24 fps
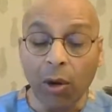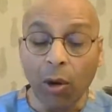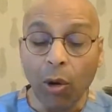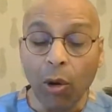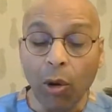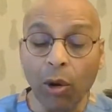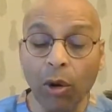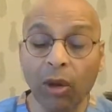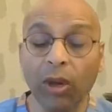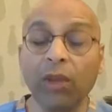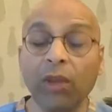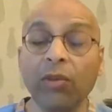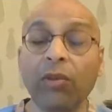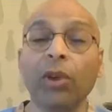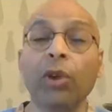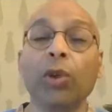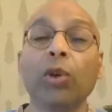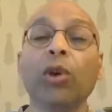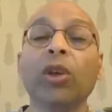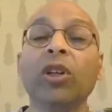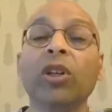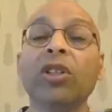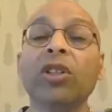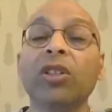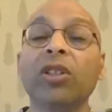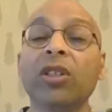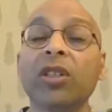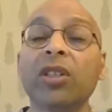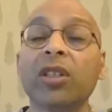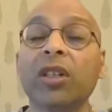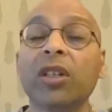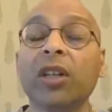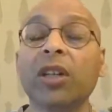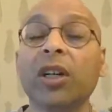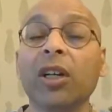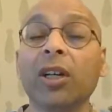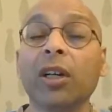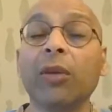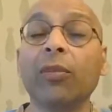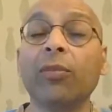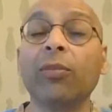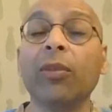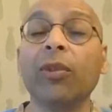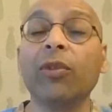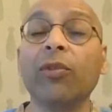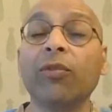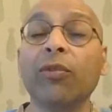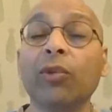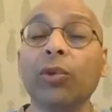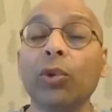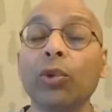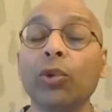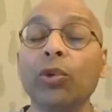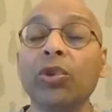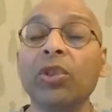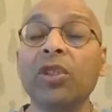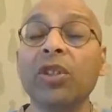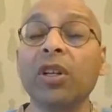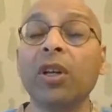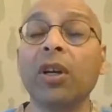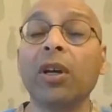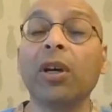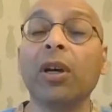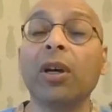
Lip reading: or even you can just cut up the fruits